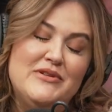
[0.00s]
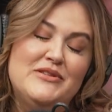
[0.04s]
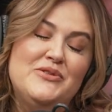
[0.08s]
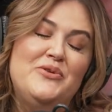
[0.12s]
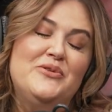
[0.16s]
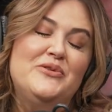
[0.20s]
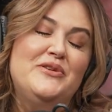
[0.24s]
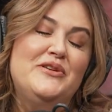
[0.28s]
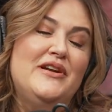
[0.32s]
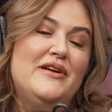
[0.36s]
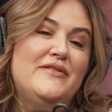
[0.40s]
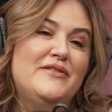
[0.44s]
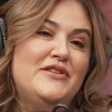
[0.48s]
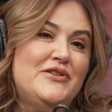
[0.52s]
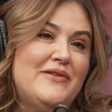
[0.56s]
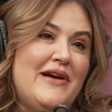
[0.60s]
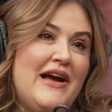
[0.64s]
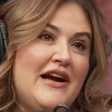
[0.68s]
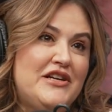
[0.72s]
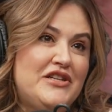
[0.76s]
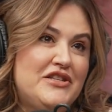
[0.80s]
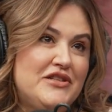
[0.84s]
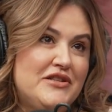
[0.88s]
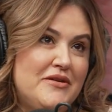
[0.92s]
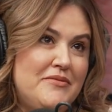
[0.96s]
was old enough to
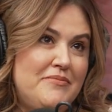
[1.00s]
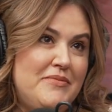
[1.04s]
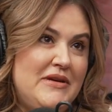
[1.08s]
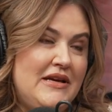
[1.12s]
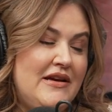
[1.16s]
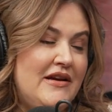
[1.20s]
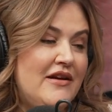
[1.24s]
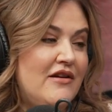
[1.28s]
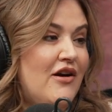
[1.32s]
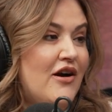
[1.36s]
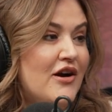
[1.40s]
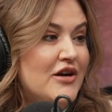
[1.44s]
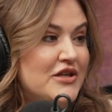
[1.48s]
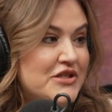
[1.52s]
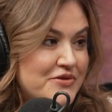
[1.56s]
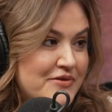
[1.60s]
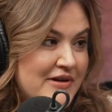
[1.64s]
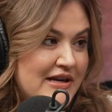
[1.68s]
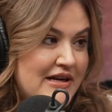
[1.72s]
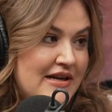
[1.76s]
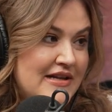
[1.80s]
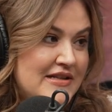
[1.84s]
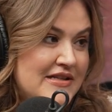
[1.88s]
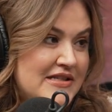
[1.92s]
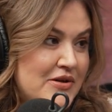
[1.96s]
actually be
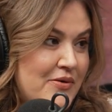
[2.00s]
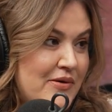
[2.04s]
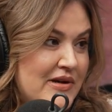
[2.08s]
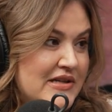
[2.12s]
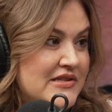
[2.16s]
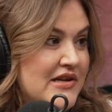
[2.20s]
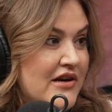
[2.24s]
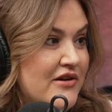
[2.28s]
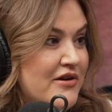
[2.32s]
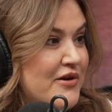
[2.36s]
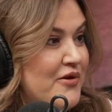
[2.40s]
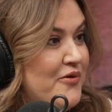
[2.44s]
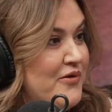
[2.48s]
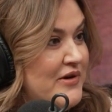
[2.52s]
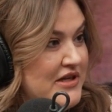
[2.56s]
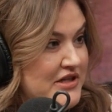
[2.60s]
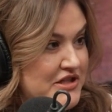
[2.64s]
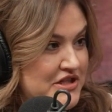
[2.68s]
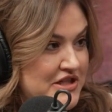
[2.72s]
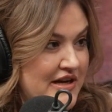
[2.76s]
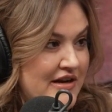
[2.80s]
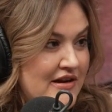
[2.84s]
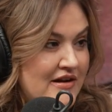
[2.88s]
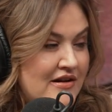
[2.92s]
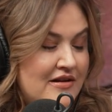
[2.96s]
incarcerated. So I started going to
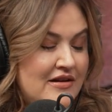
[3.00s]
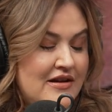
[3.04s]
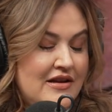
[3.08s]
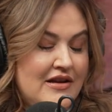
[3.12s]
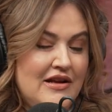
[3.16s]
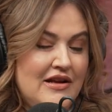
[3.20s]
jail